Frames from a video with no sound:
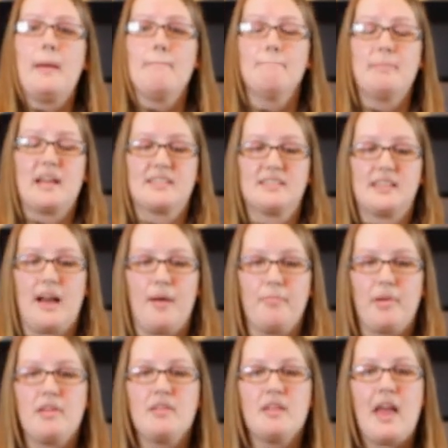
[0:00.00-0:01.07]
Mix it up,
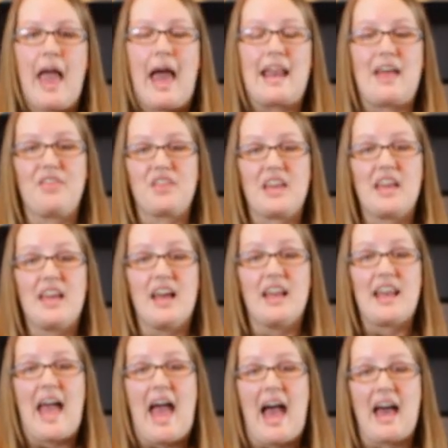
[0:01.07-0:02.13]
and at the
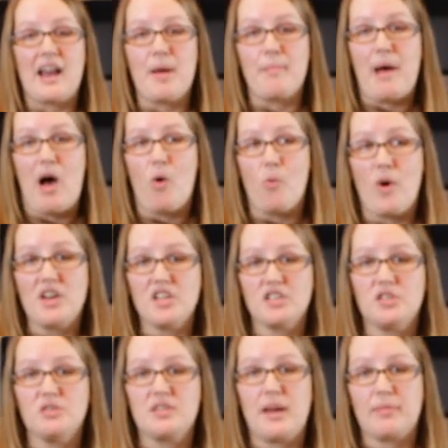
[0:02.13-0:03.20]
end add about 1 to
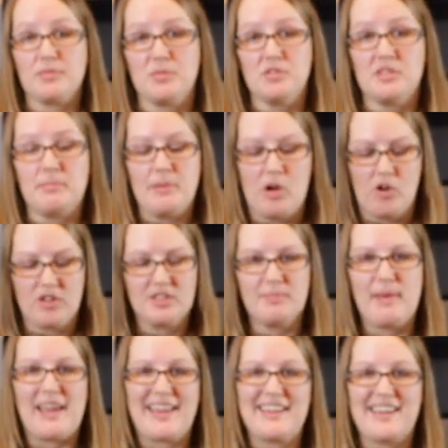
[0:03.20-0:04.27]
2 tablespoons of milk to
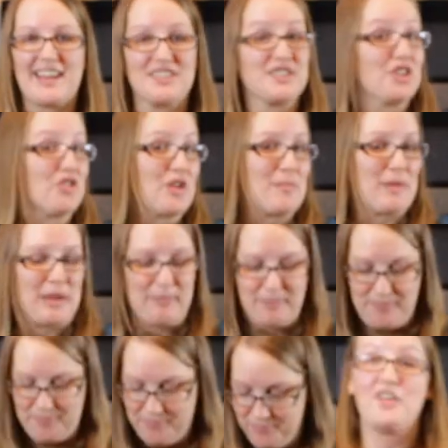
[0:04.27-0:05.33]
make it nice and creamy.
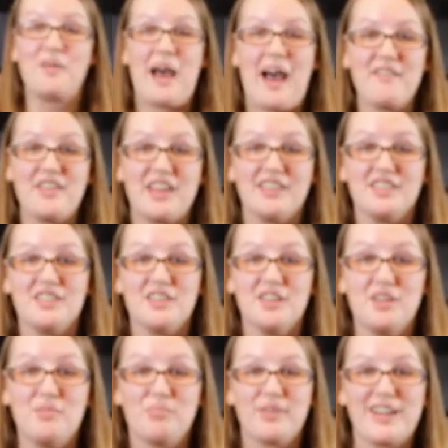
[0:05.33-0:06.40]
There you have it,
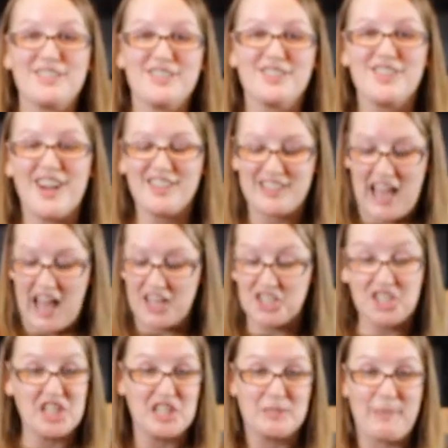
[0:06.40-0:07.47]
pretzel sauce and
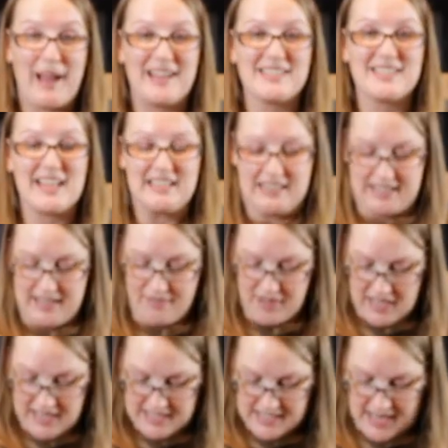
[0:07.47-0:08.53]
cheese bites. Let's give
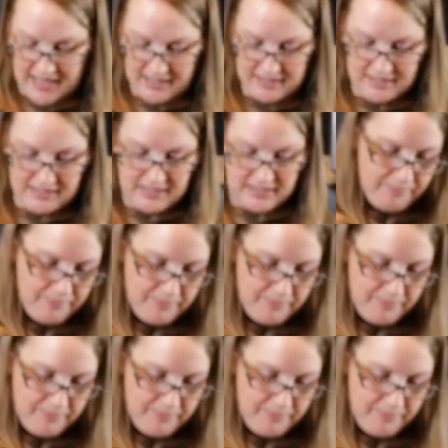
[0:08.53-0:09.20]
it a taste.